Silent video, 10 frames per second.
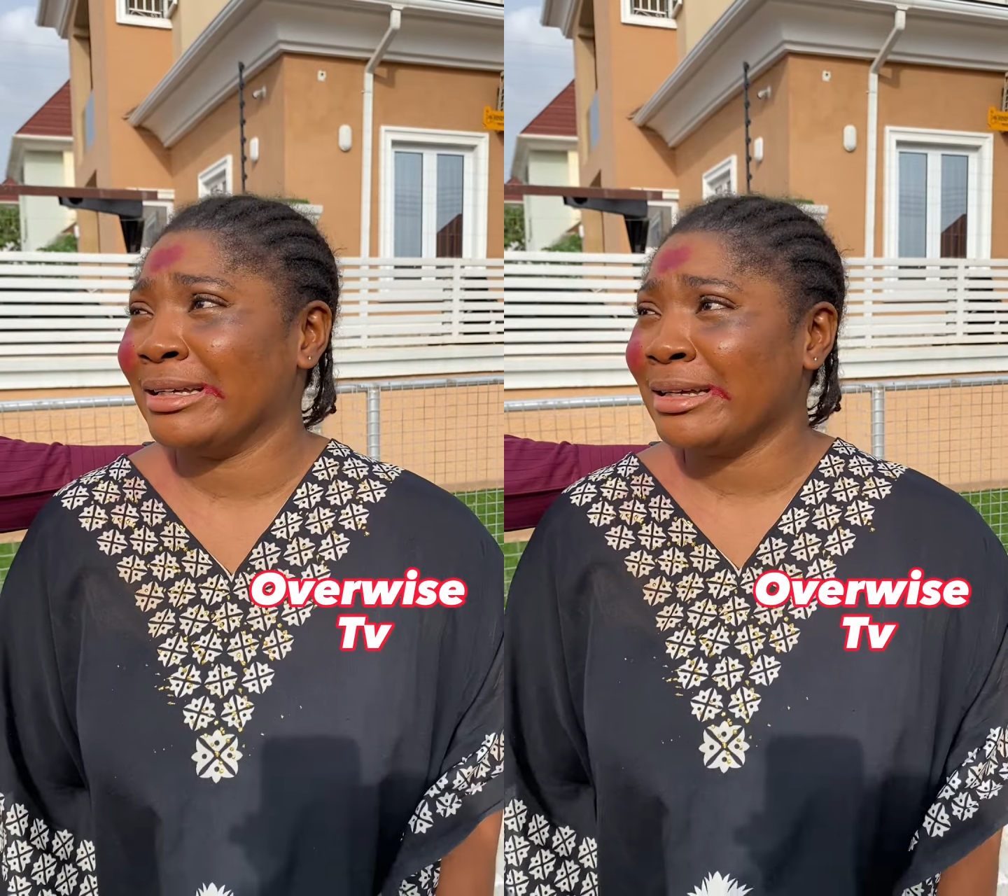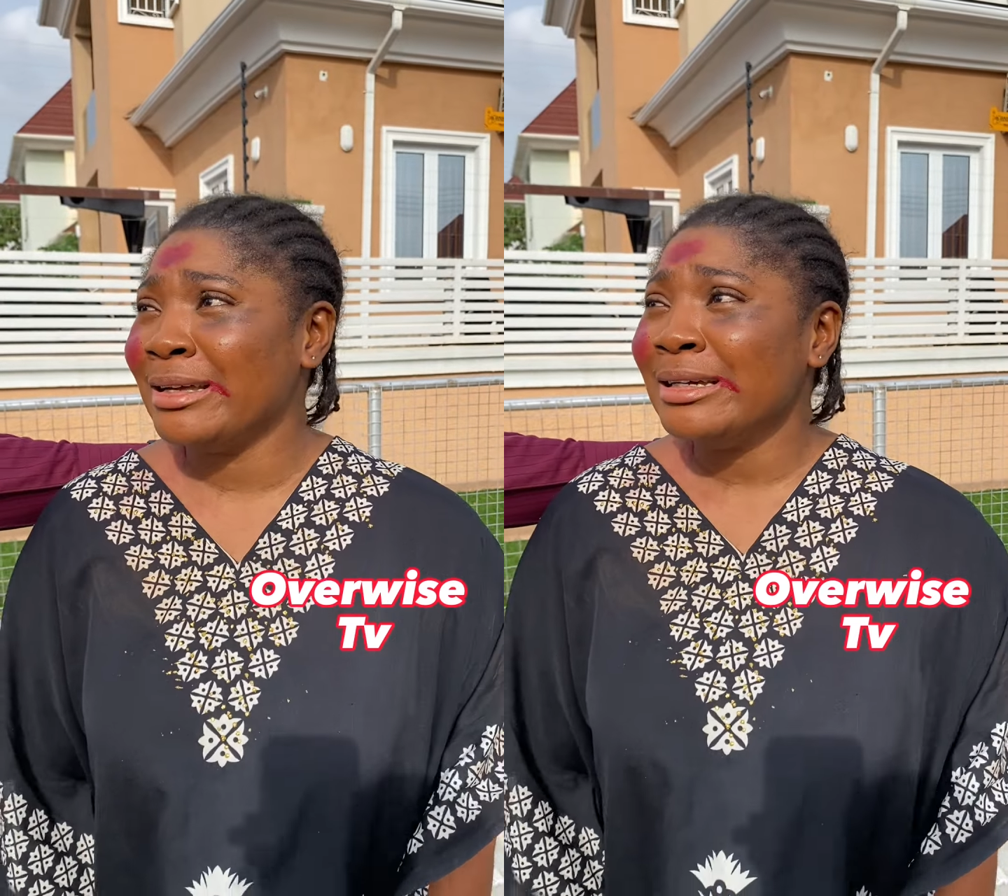
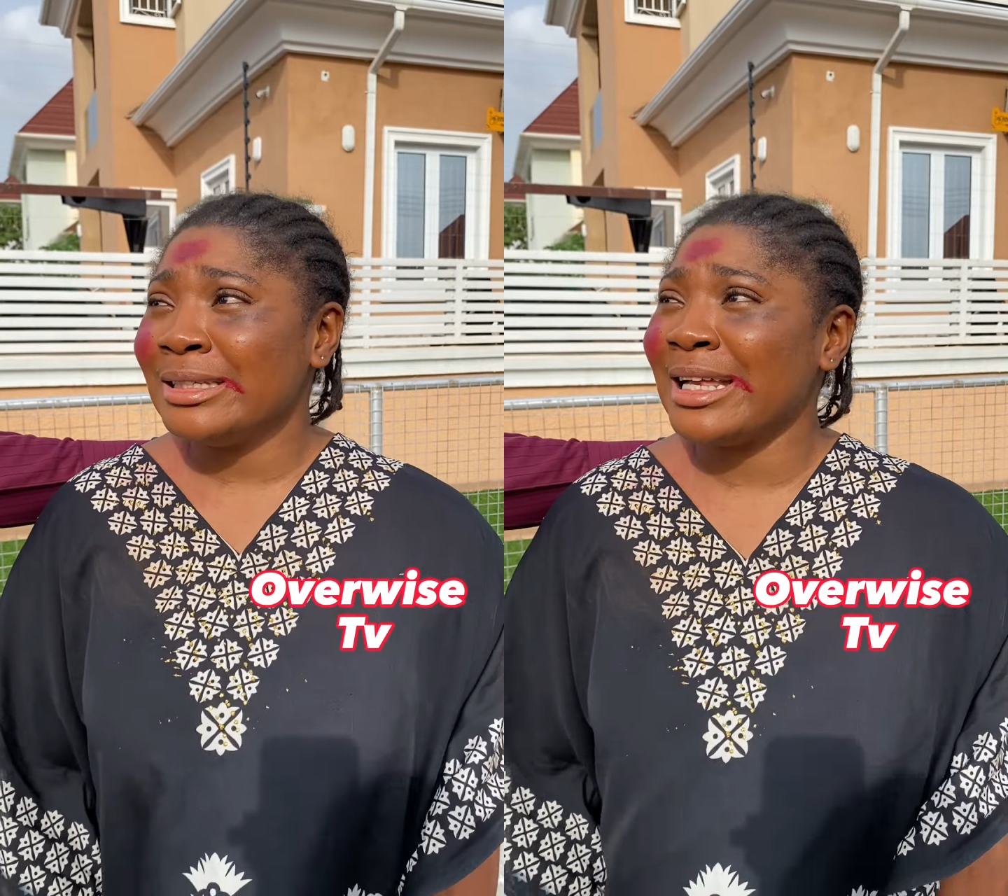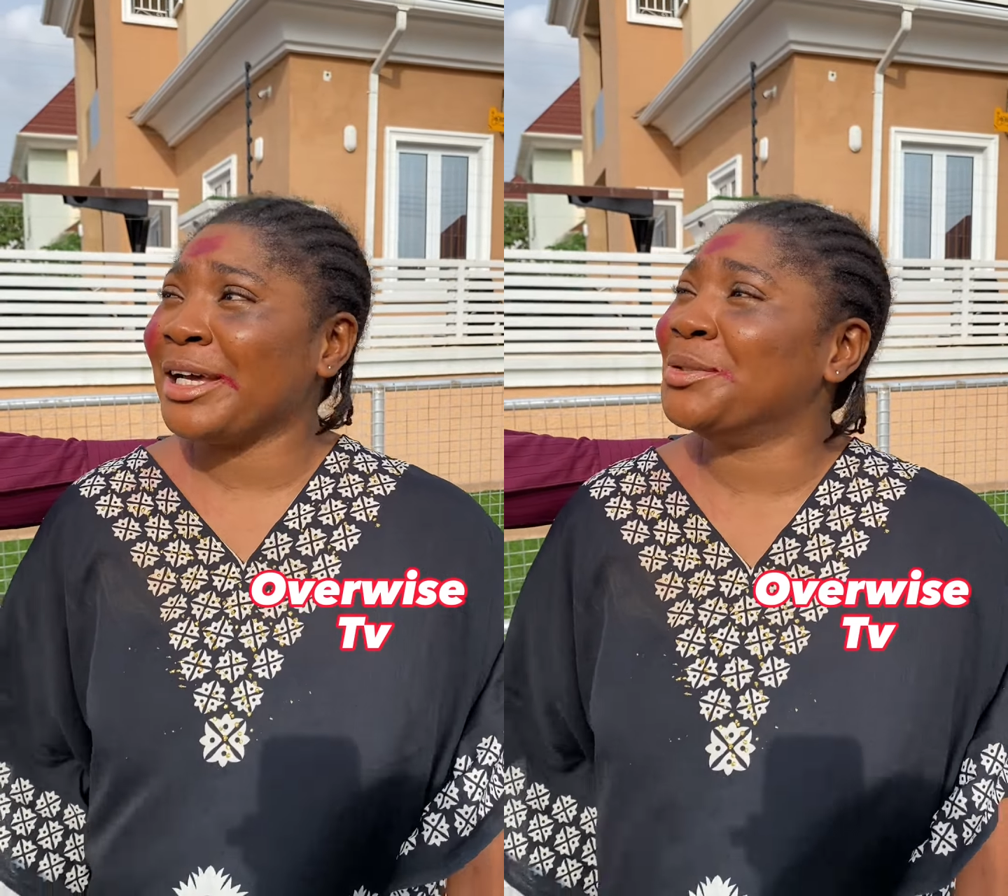
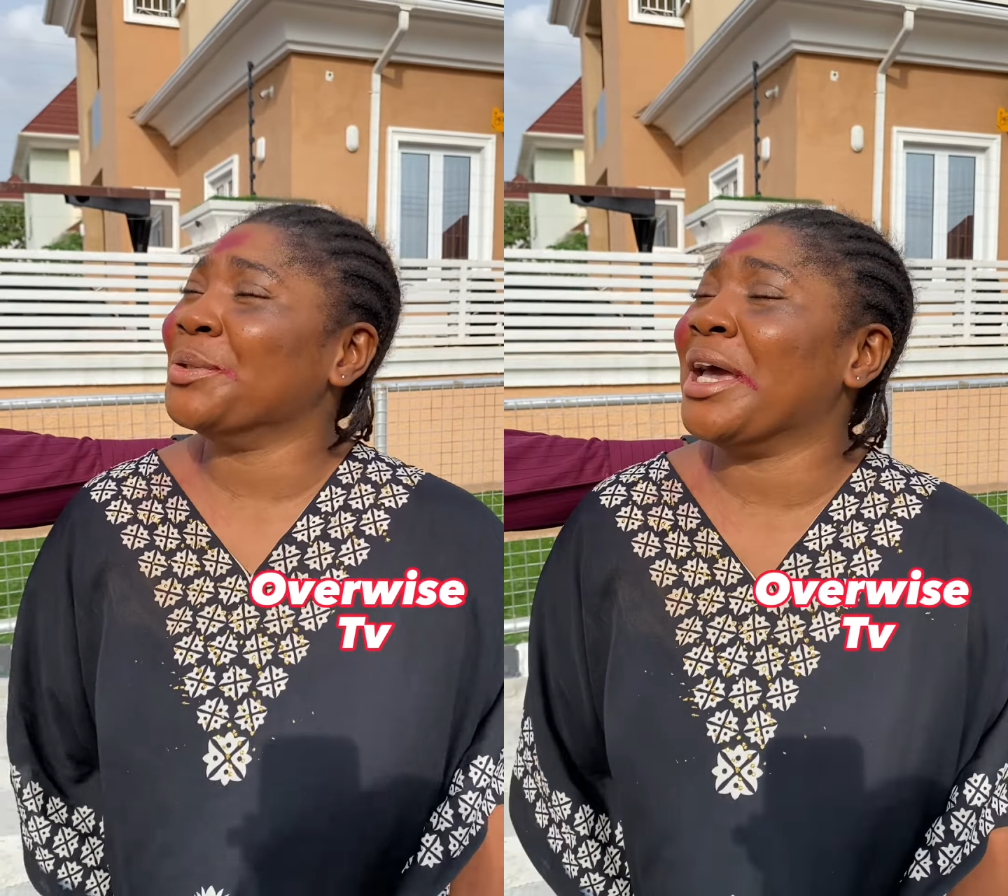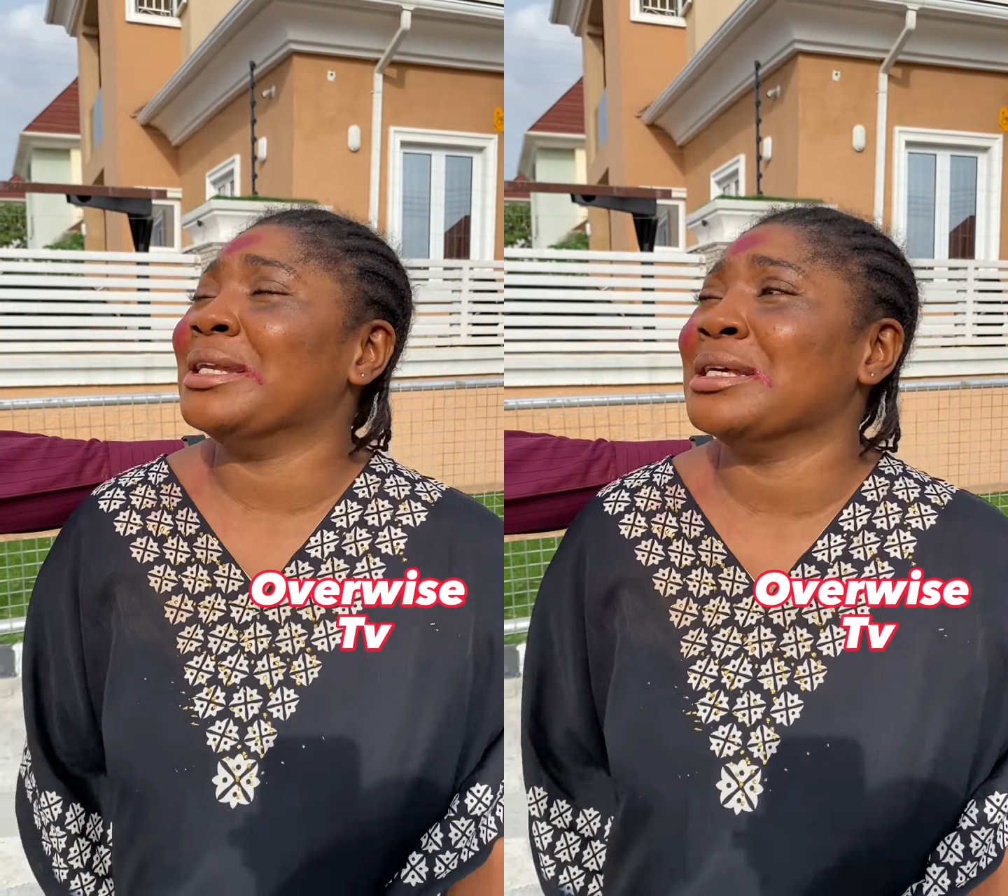Did I
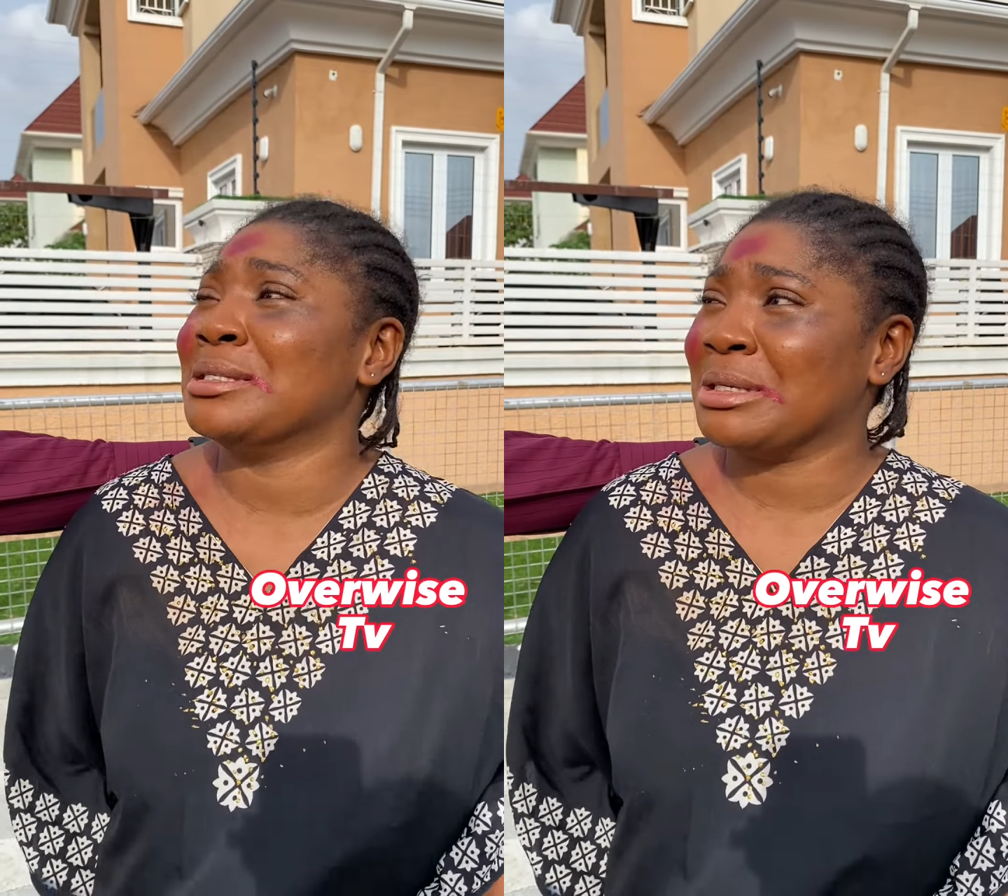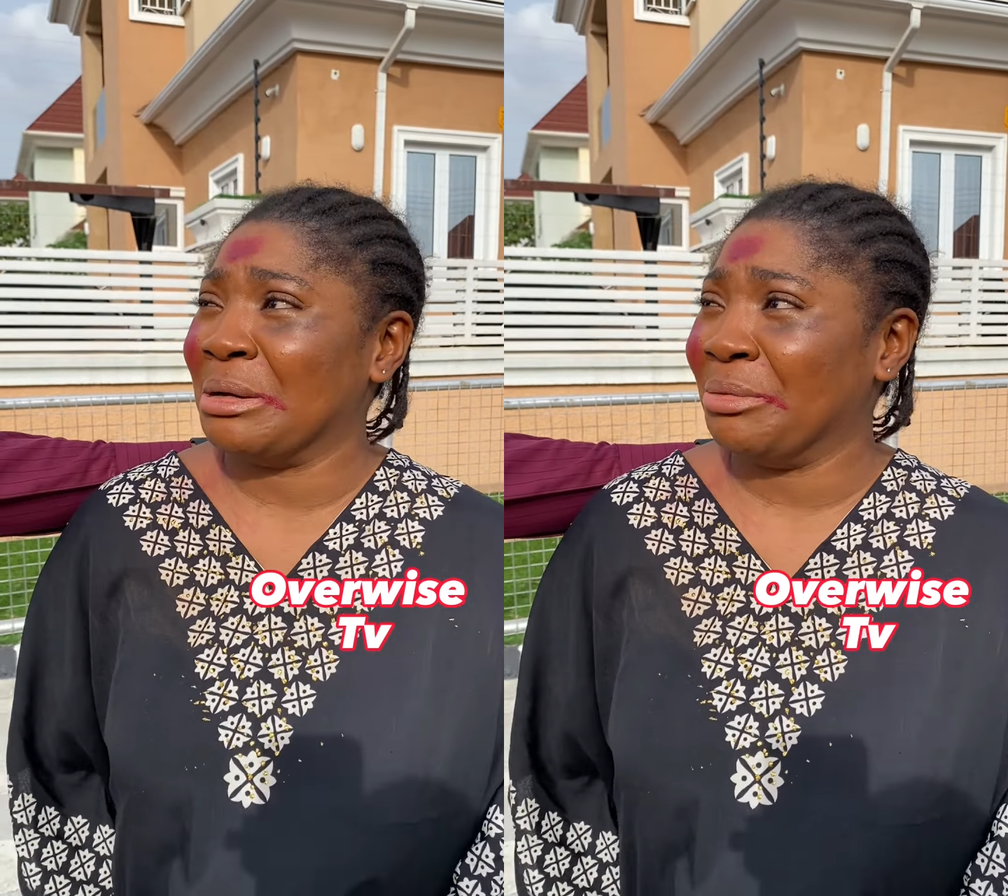do
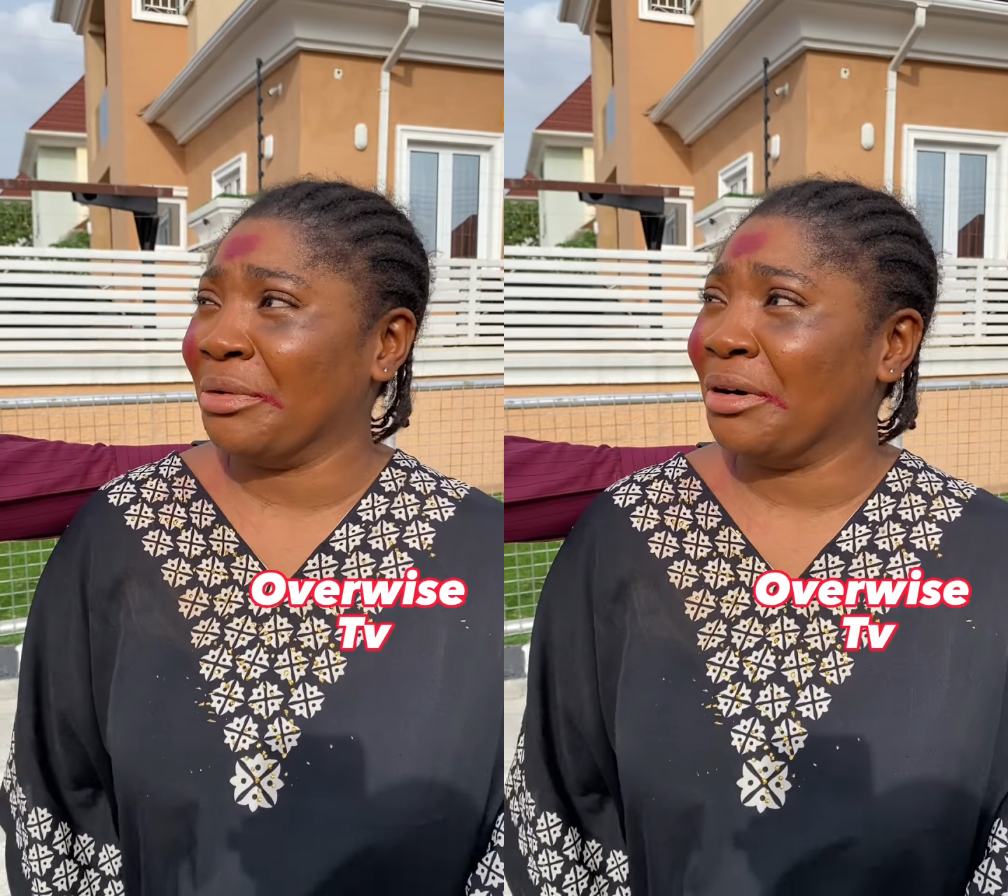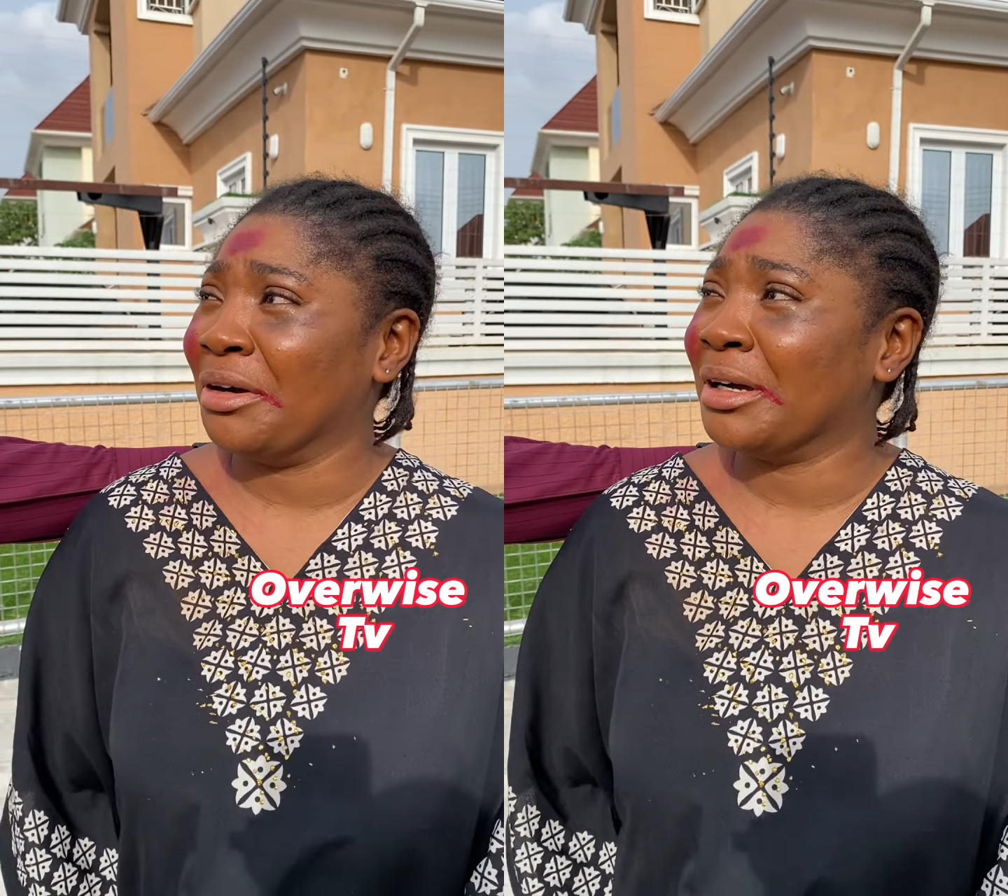anything
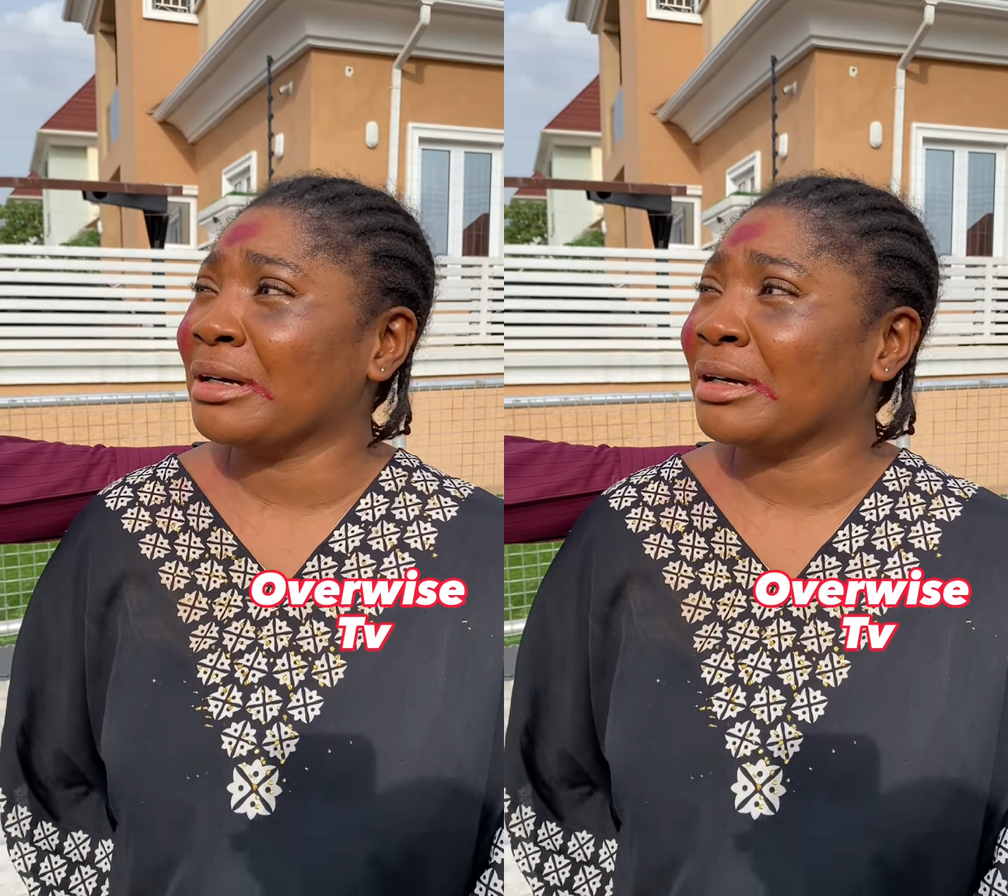wrong?